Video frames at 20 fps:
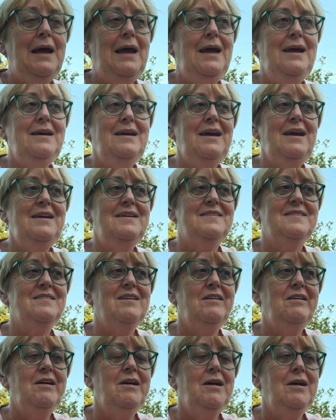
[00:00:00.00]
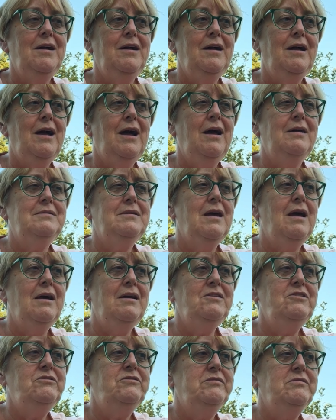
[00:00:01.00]
It, it's a, a,
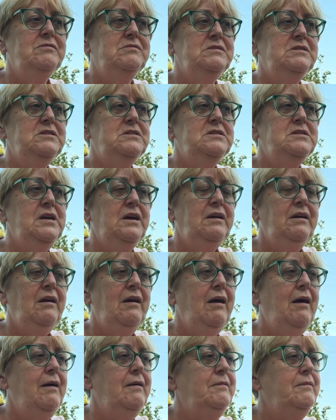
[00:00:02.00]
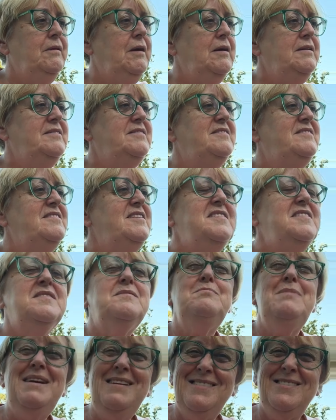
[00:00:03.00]
a, a,
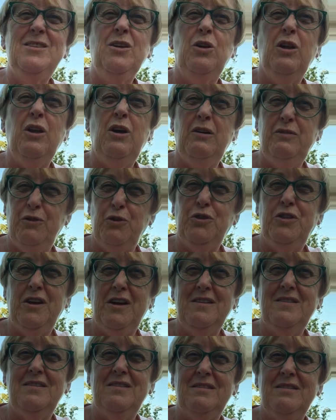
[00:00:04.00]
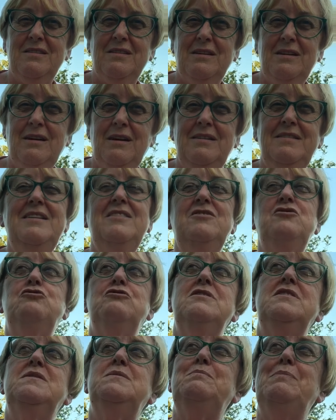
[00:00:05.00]
dismissal of others, a
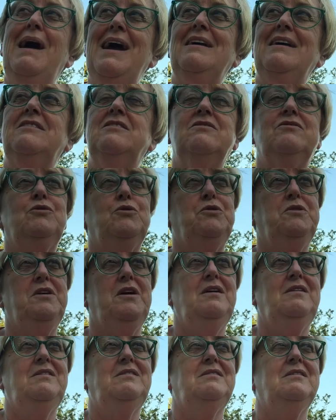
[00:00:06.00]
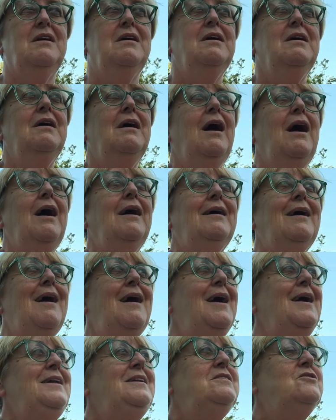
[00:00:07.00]
disrespect of others, a
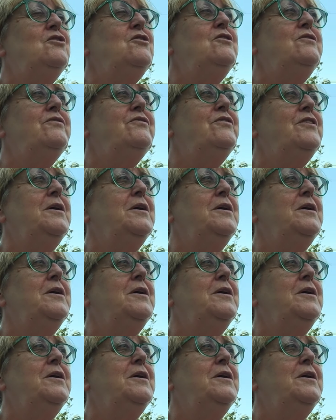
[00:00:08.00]
kind of